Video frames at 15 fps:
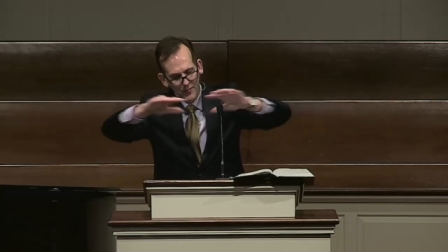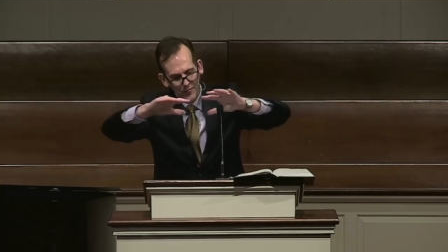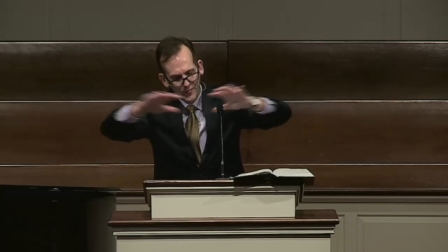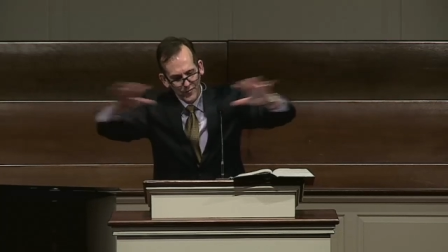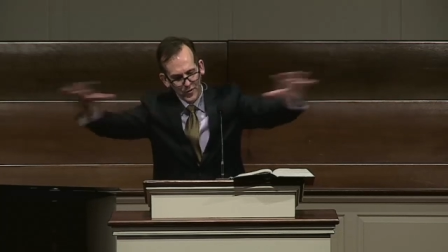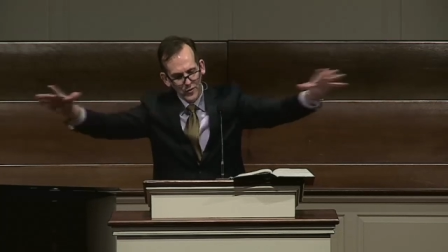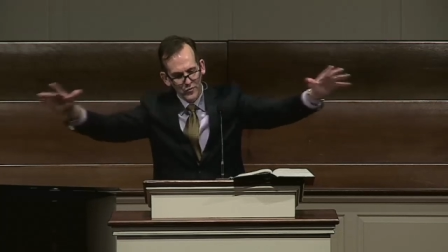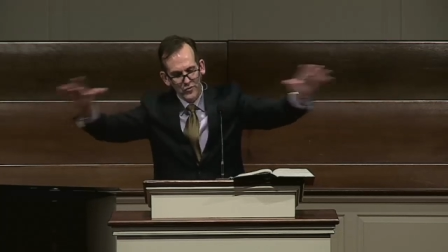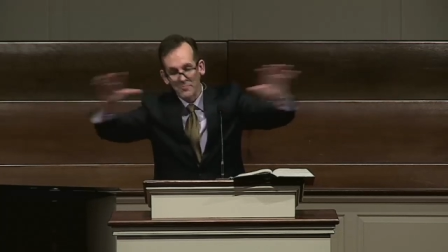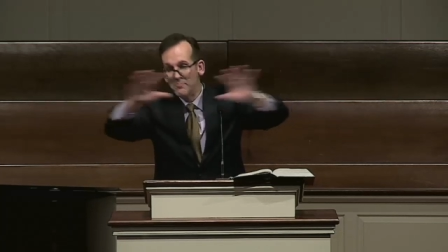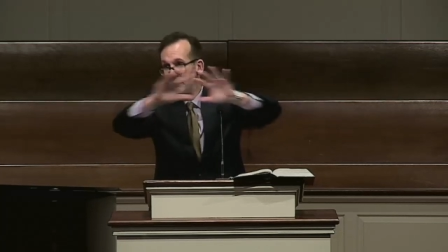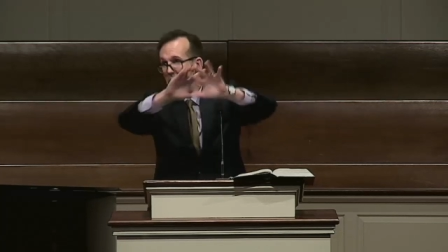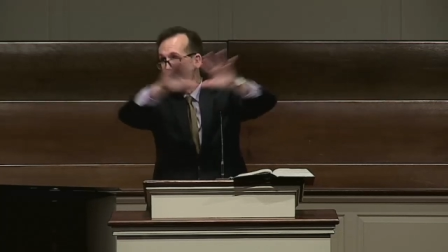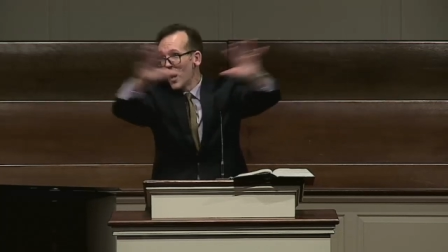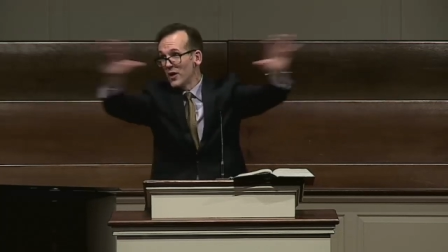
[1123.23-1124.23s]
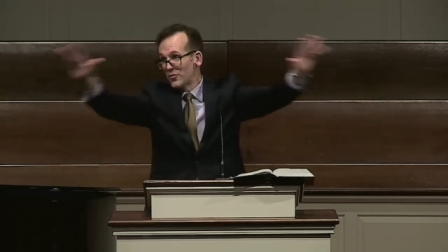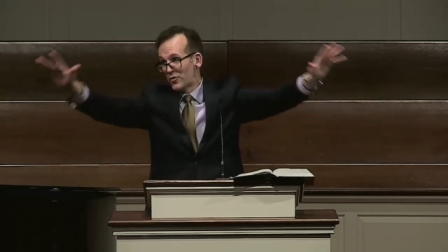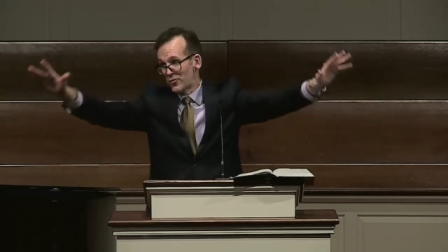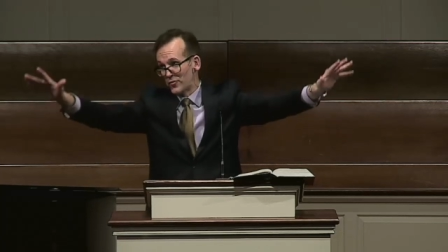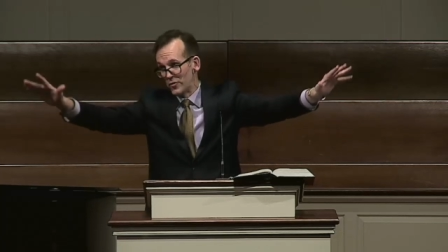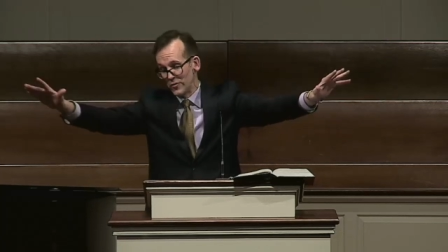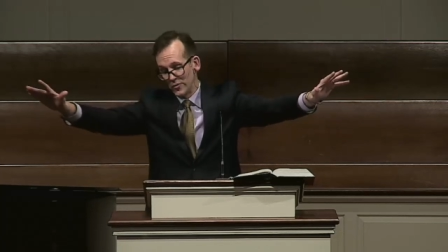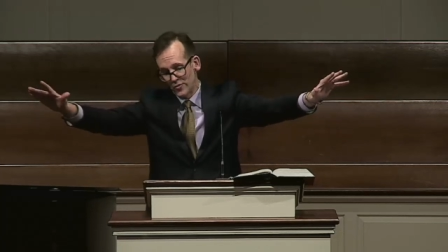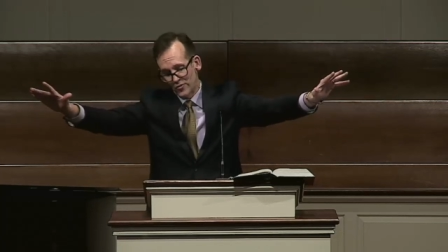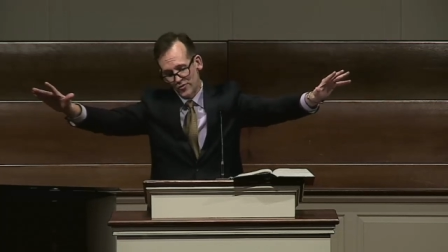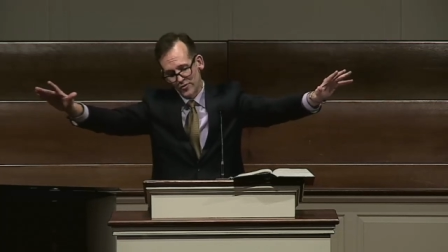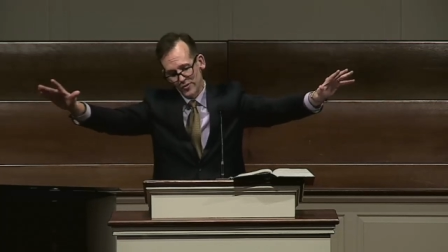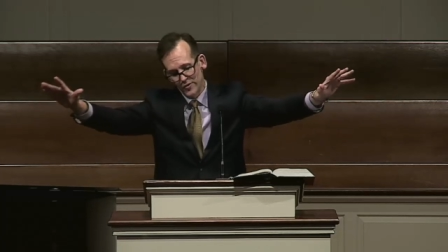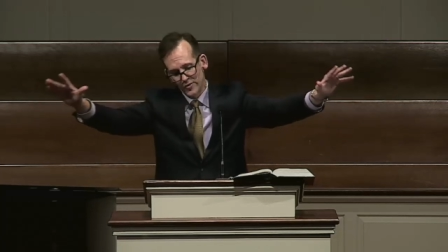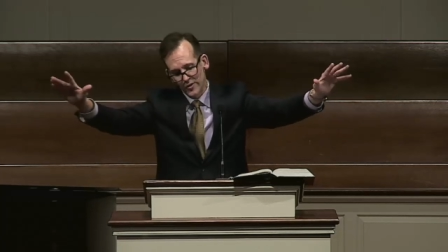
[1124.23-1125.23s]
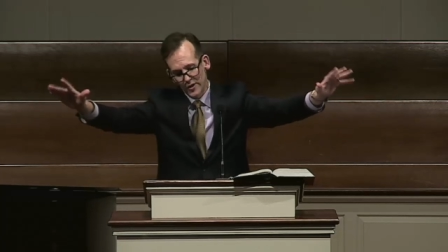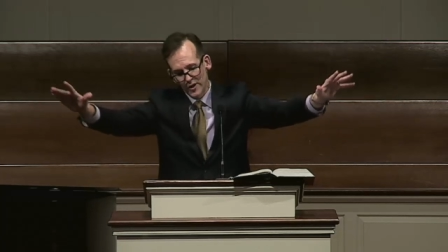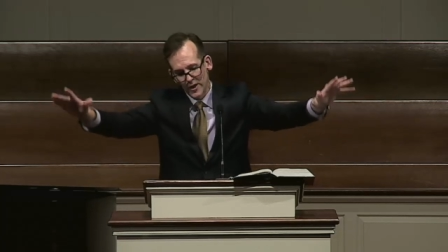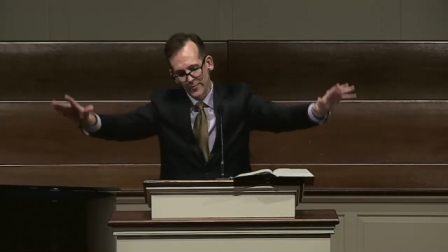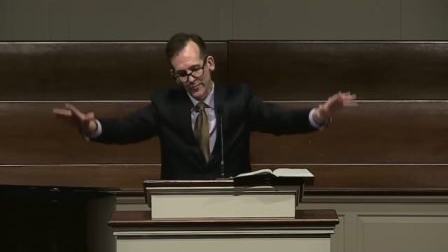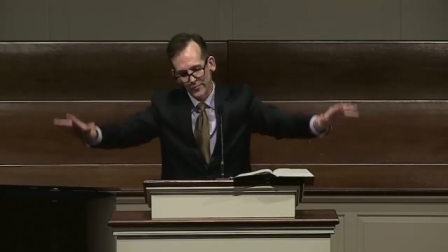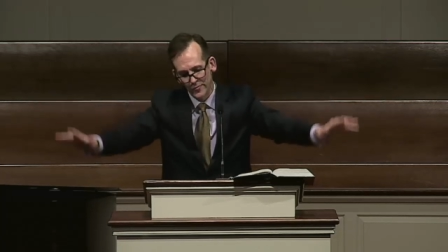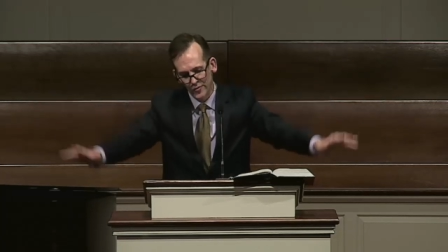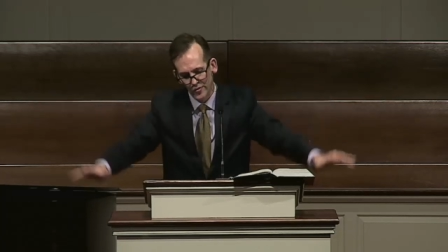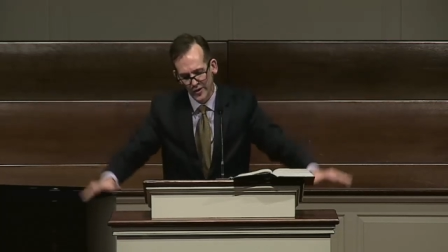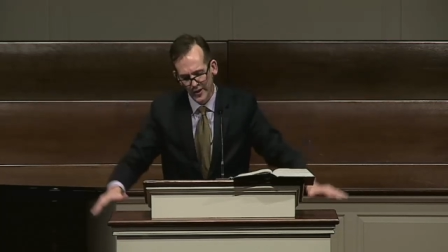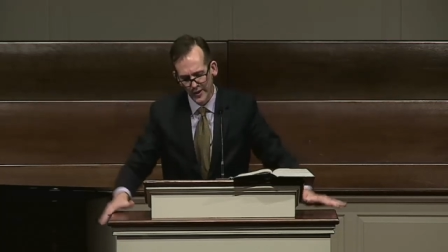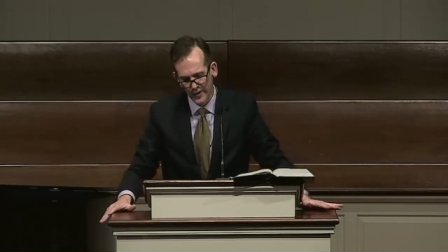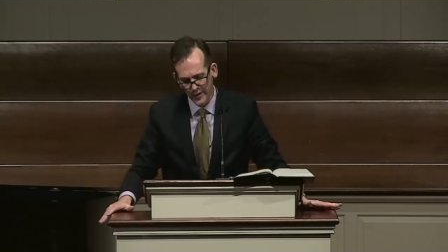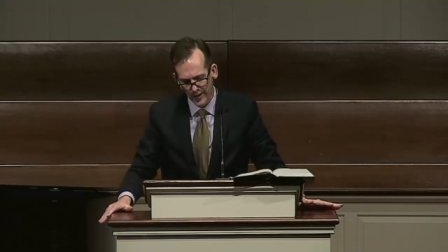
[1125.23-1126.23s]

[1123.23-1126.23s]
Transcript: fruit, much fruit that comes